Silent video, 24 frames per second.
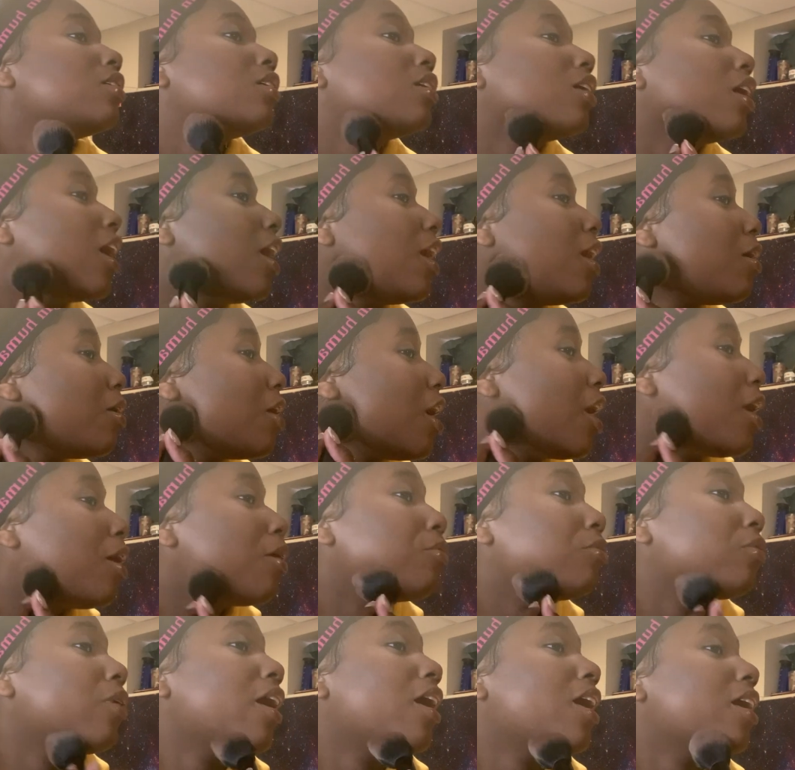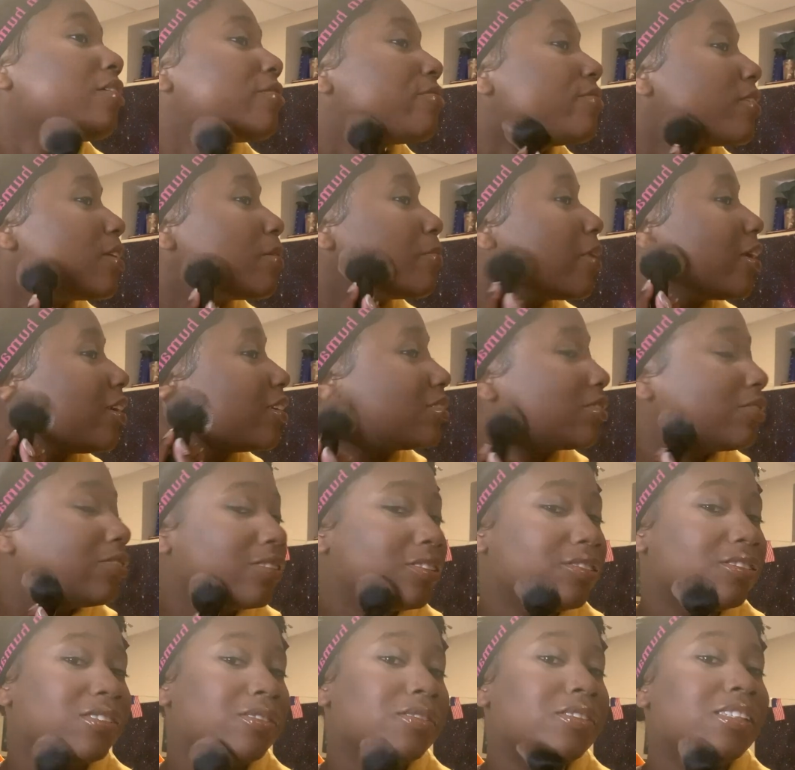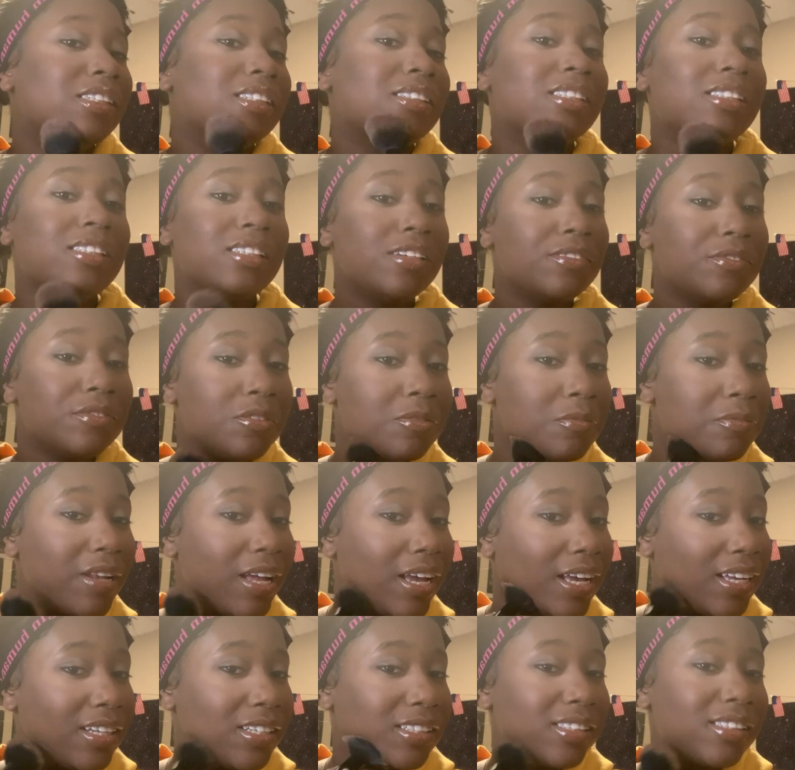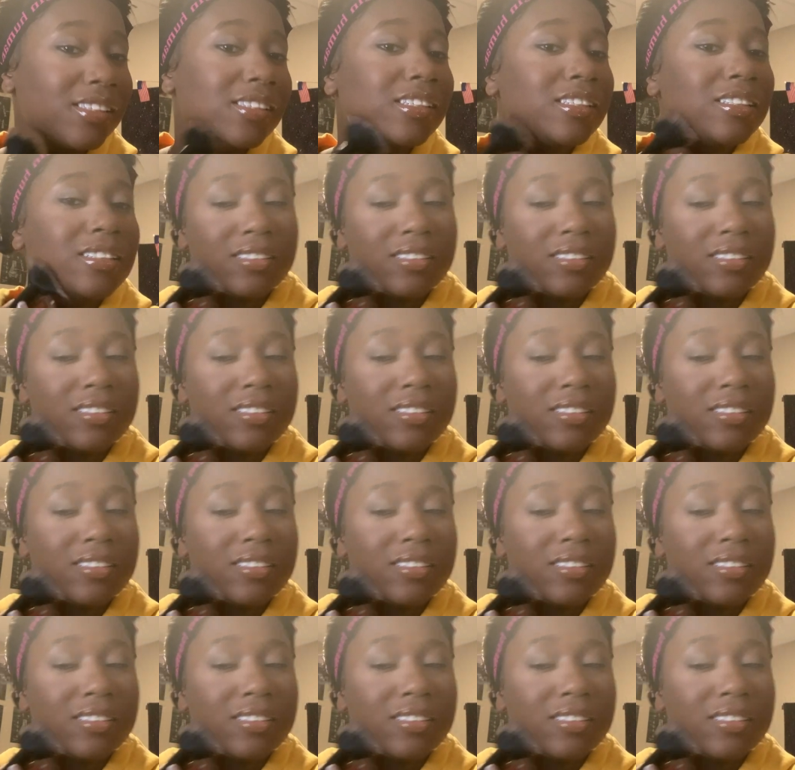I I don't know how I feel about us going to this seafood place